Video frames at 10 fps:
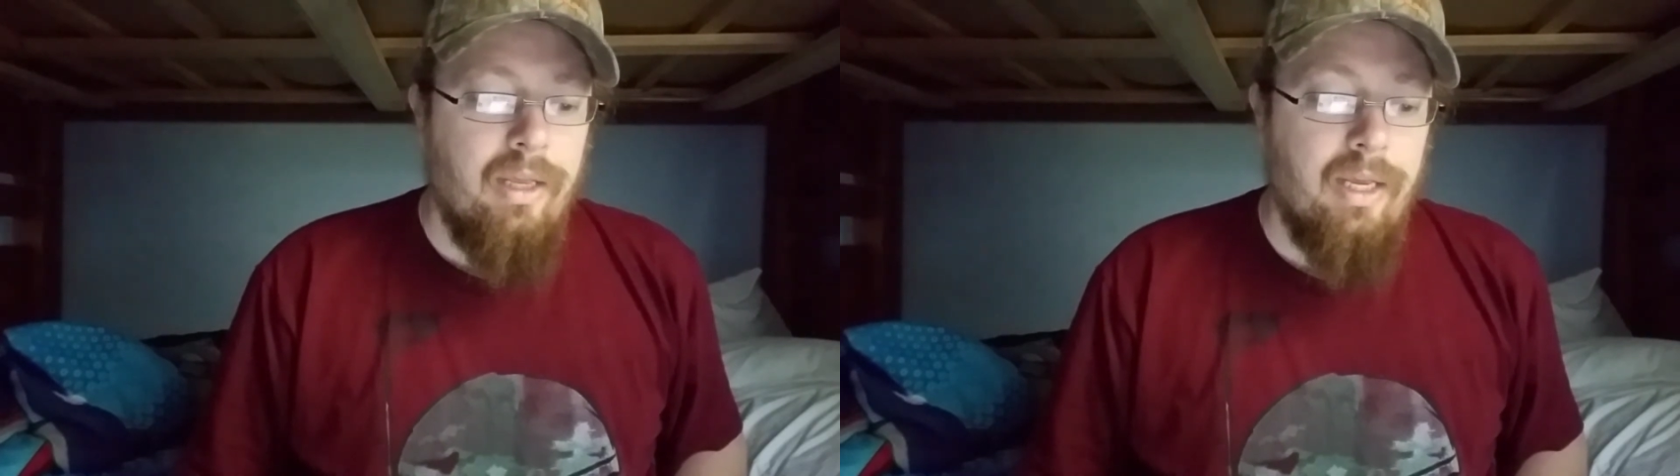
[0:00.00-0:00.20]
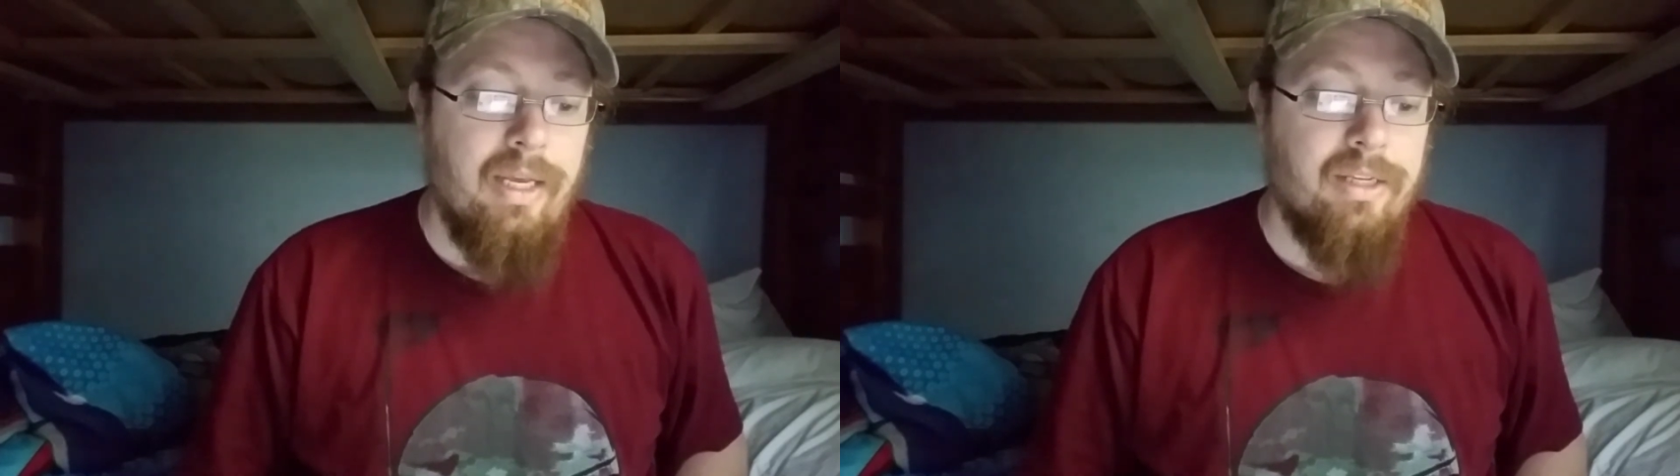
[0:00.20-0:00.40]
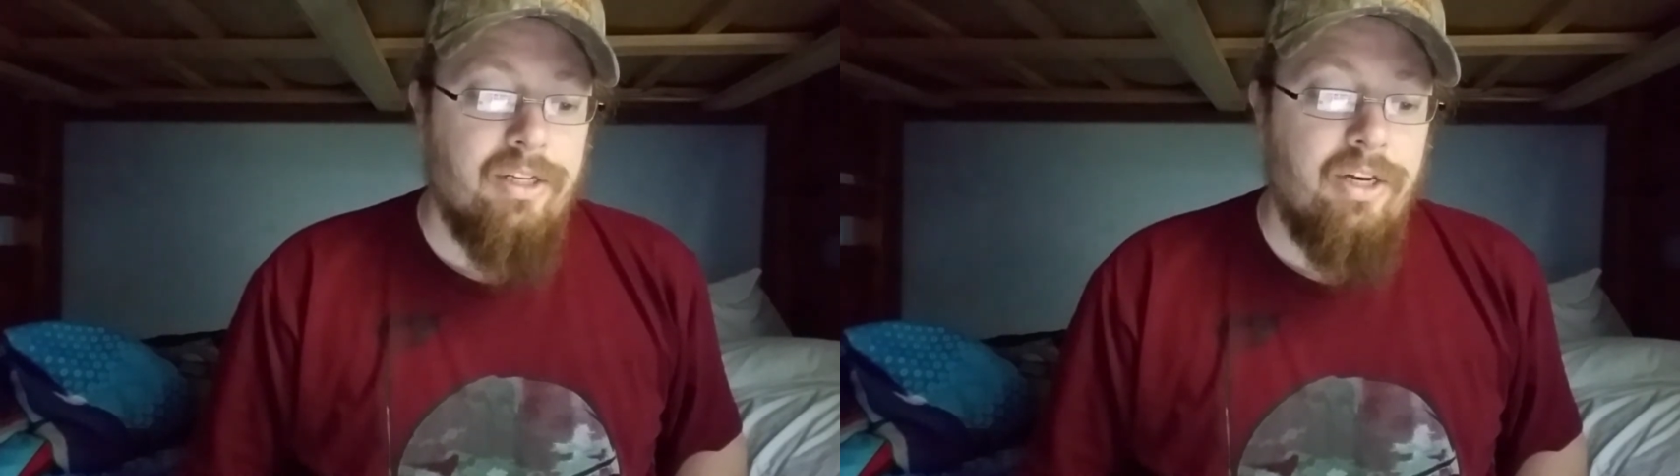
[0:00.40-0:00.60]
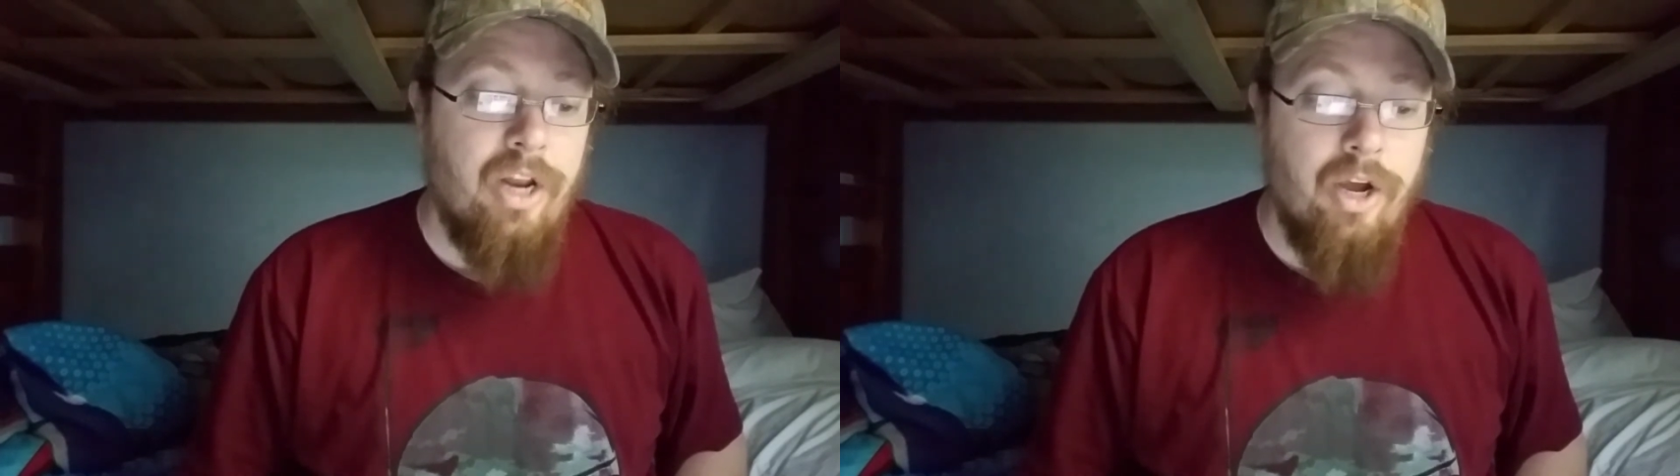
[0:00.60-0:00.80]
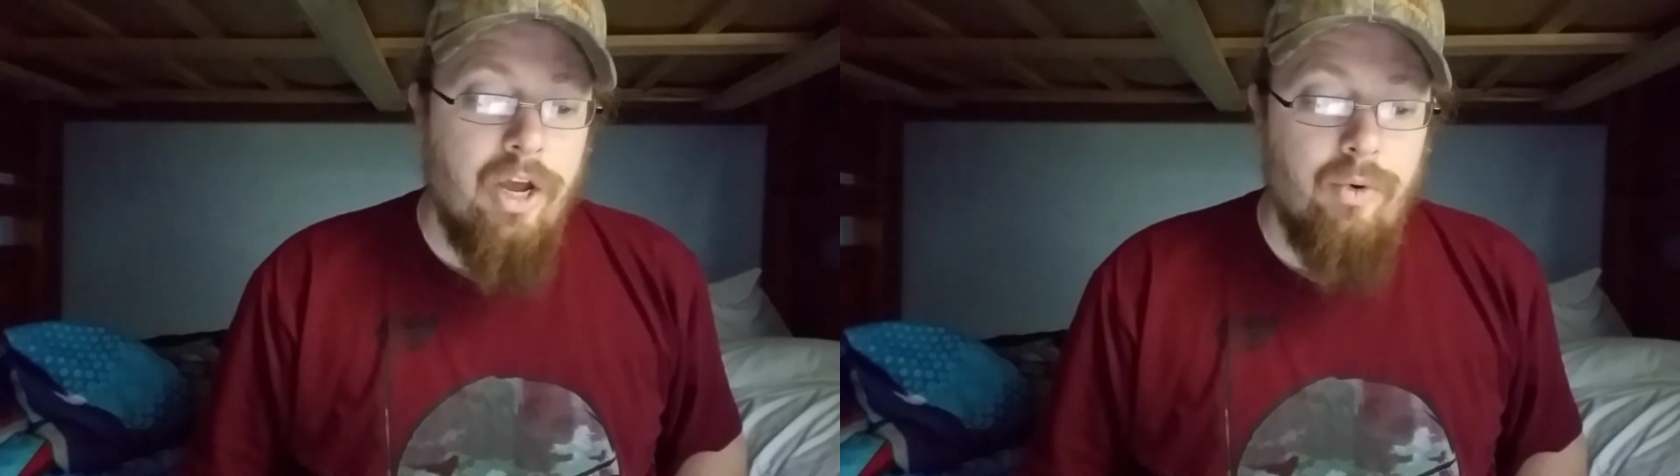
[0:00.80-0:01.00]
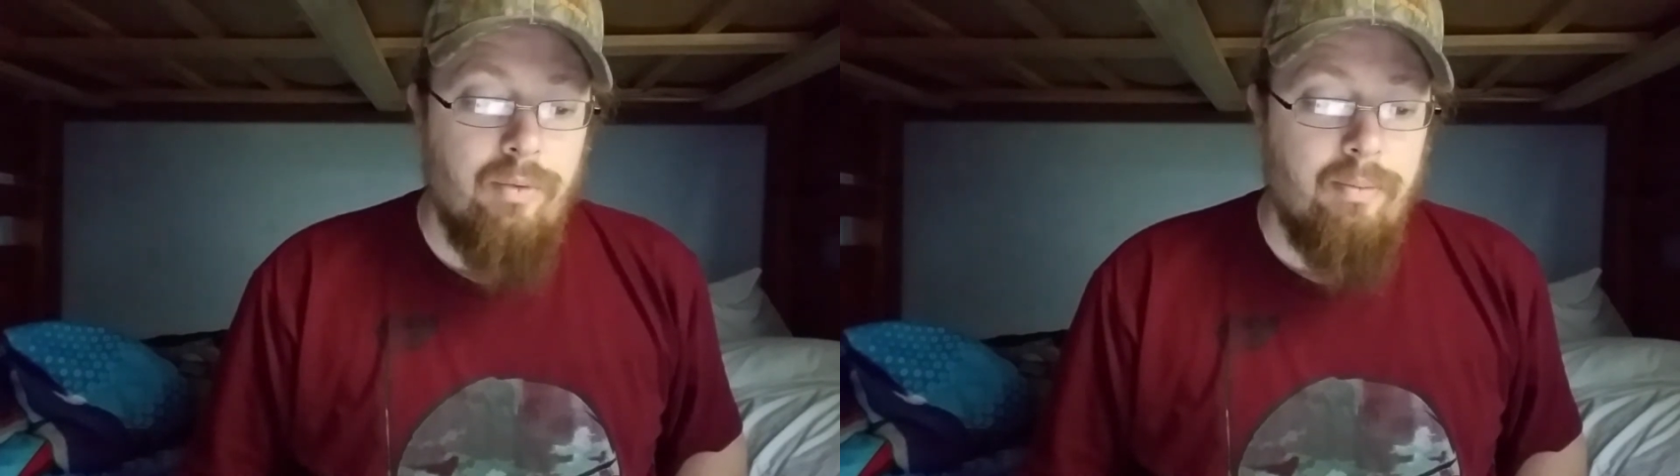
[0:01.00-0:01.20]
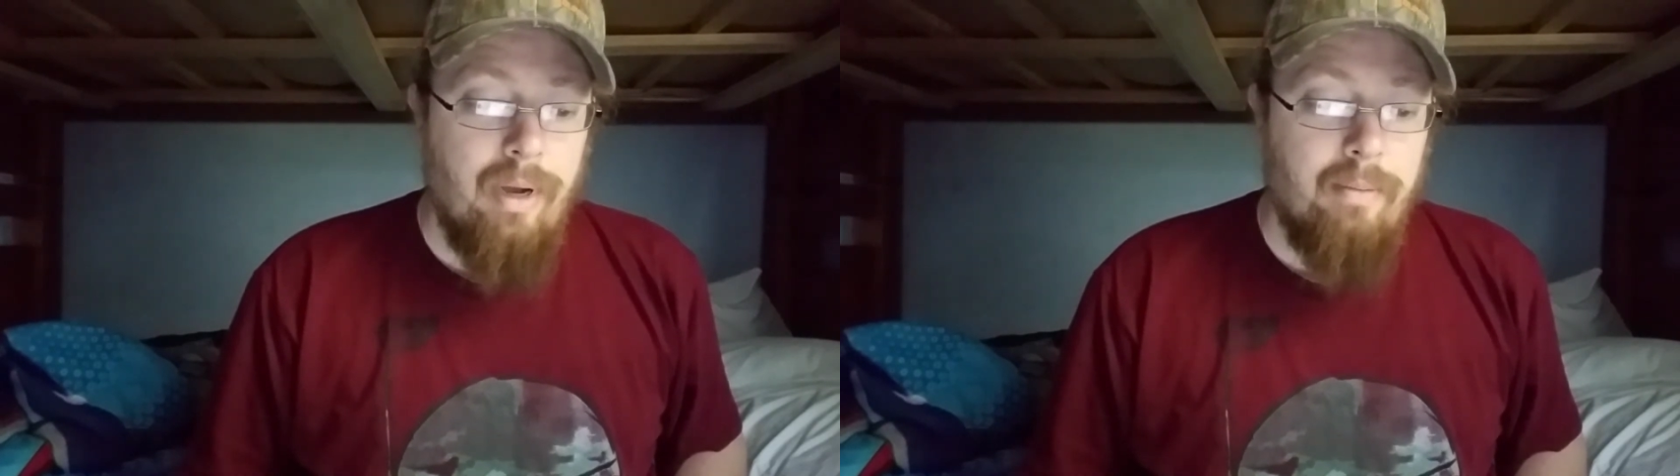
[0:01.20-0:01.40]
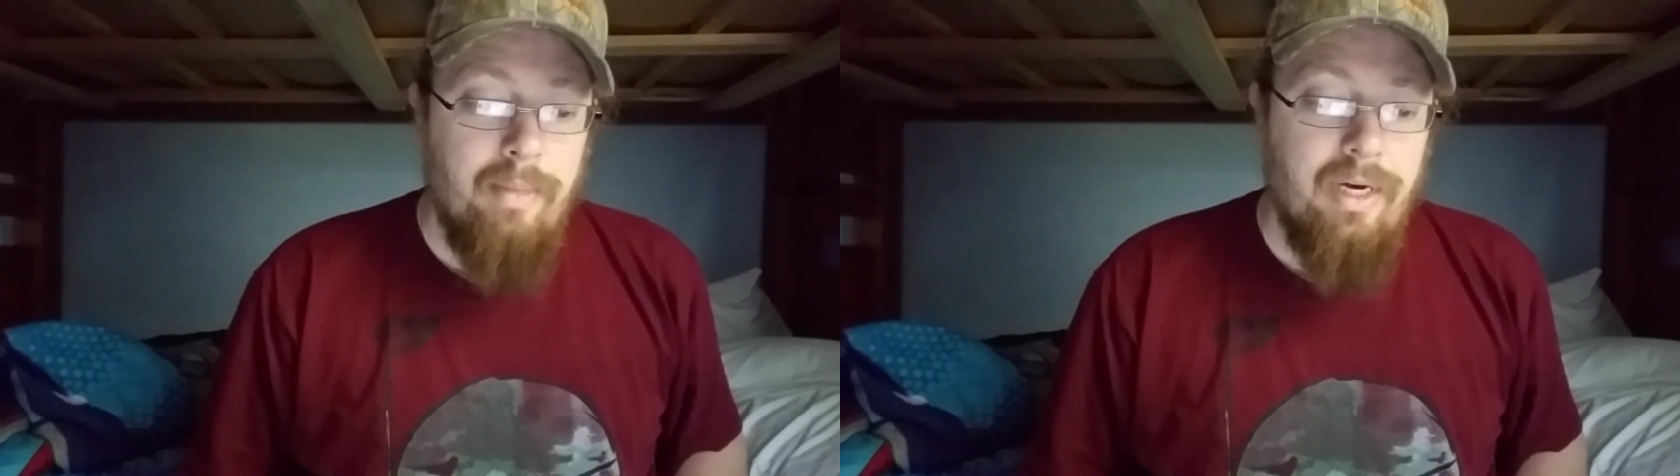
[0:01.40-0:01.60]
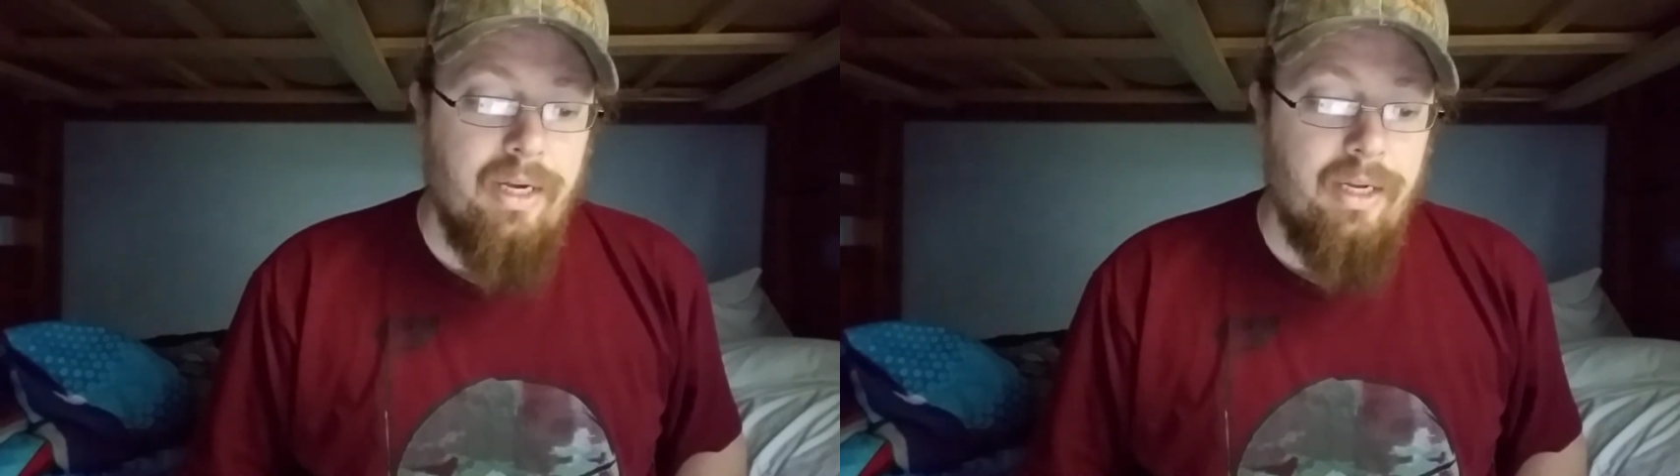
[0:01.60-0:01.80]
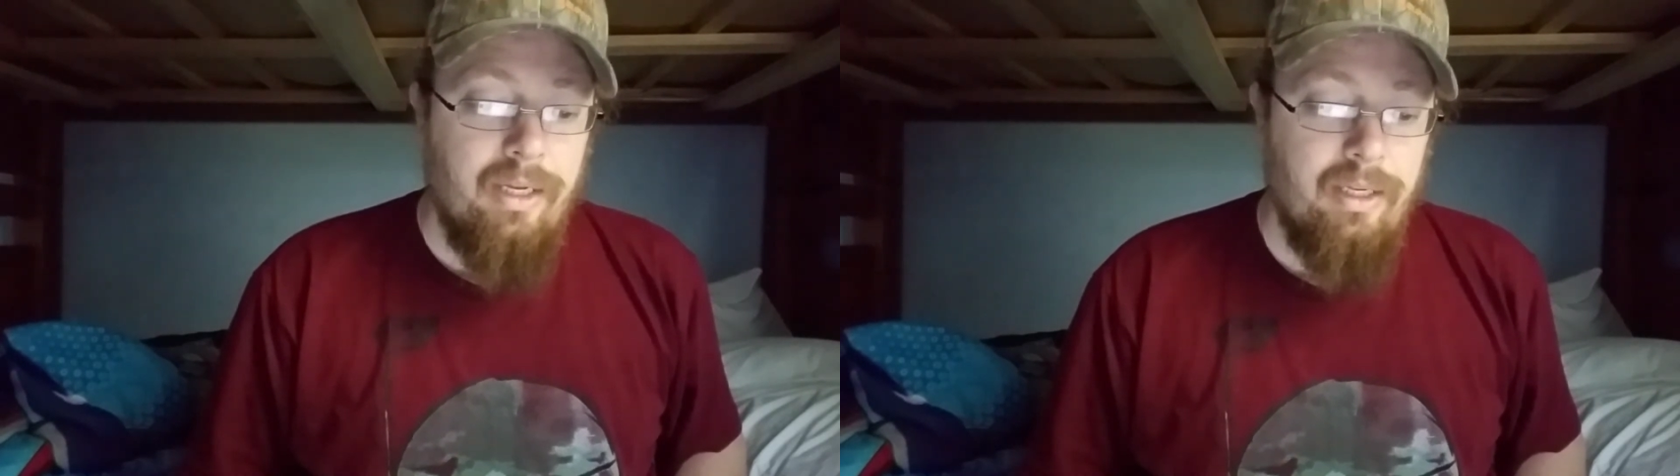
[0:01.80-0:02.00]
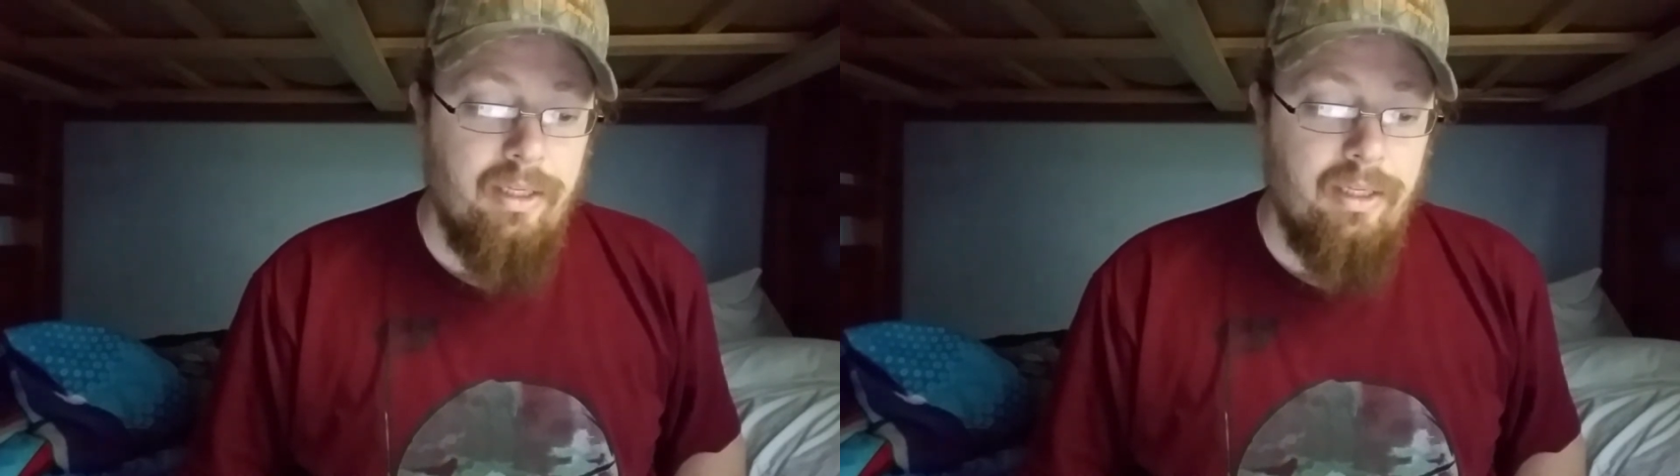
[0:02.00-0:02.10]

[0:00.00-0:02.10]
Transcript: He is known by many